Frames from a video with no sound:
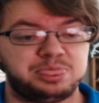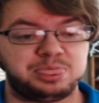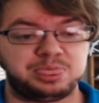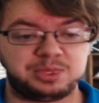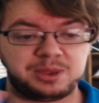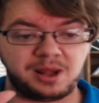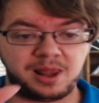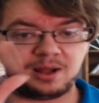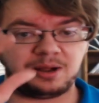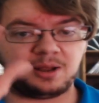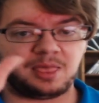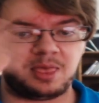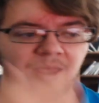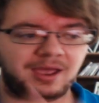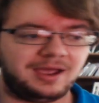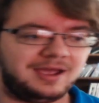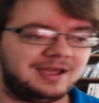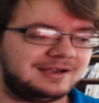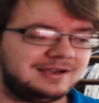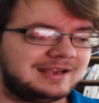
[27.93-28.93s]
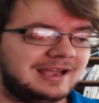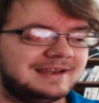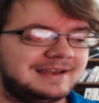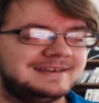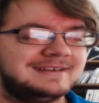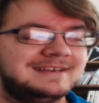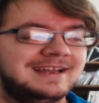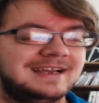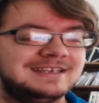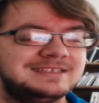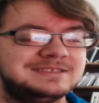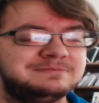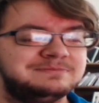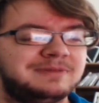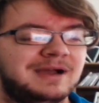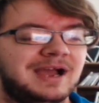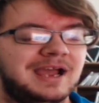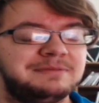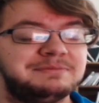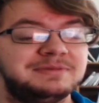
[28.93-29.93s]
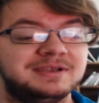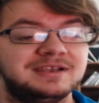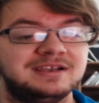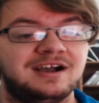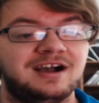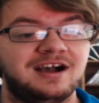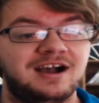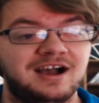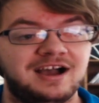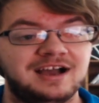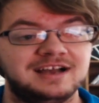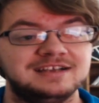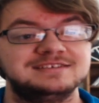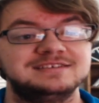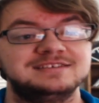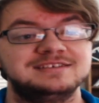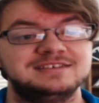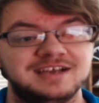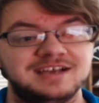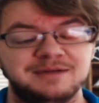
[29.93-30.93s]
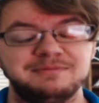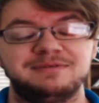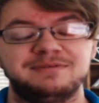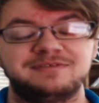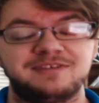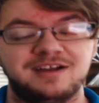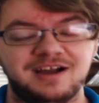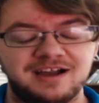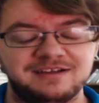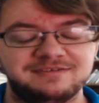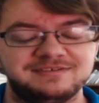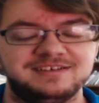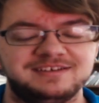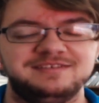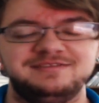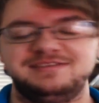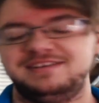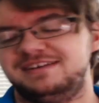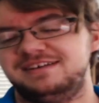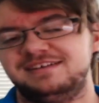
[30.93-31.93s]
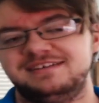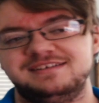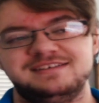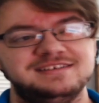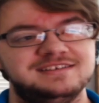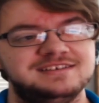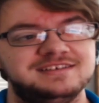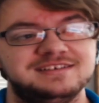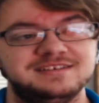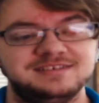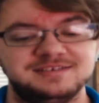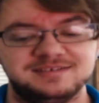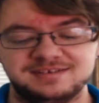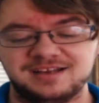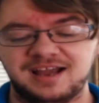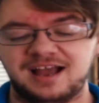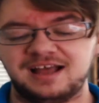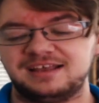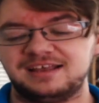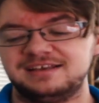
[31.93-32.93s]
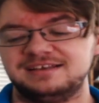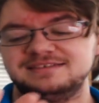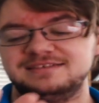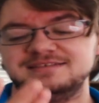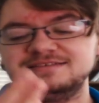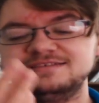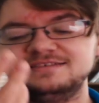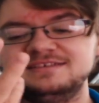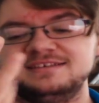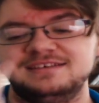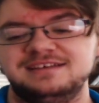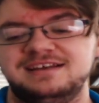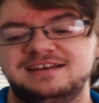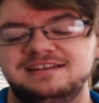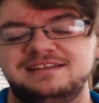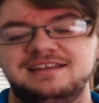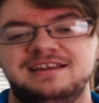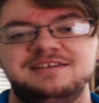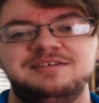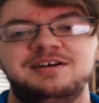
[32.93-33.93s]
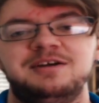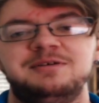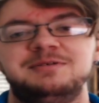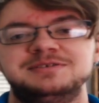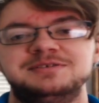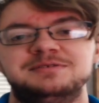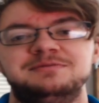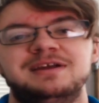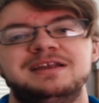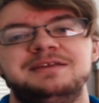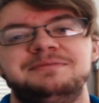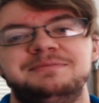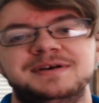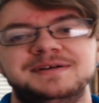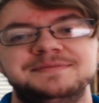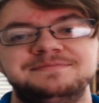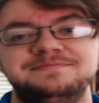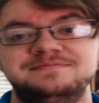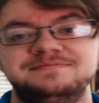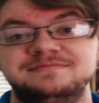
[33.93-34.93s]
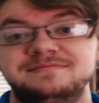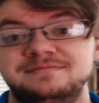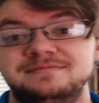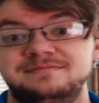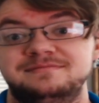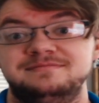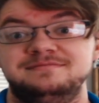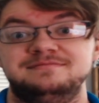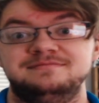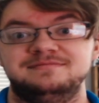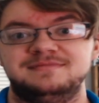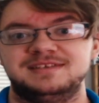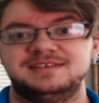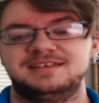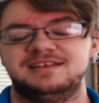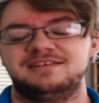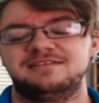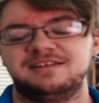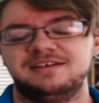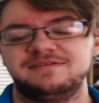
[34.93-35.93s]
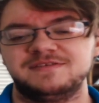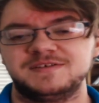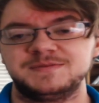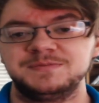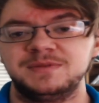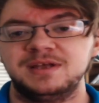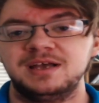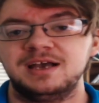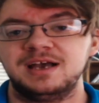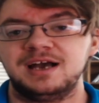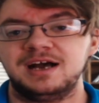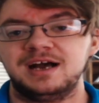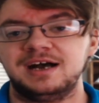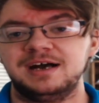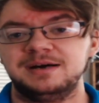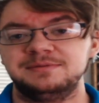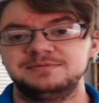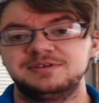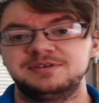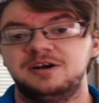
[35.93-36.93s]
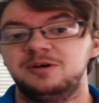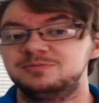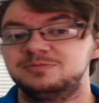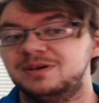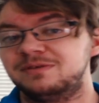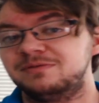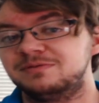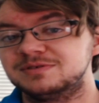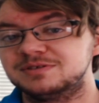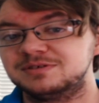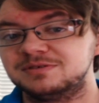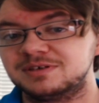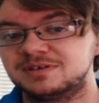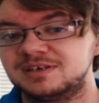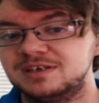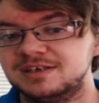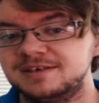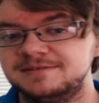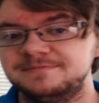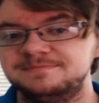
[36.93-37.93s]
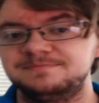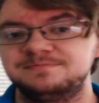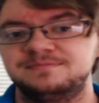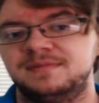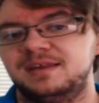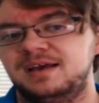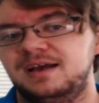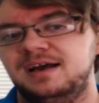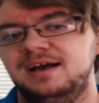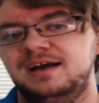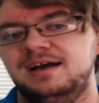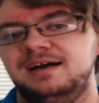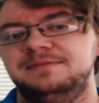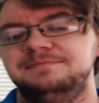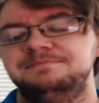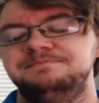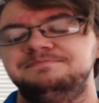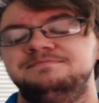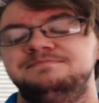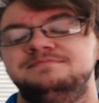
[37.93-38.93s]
got a nice piping hot cup of coffee over here. Good golly. I knew I wasn't awake, but it's another level. Um, so I hope everyone's doing good. Um,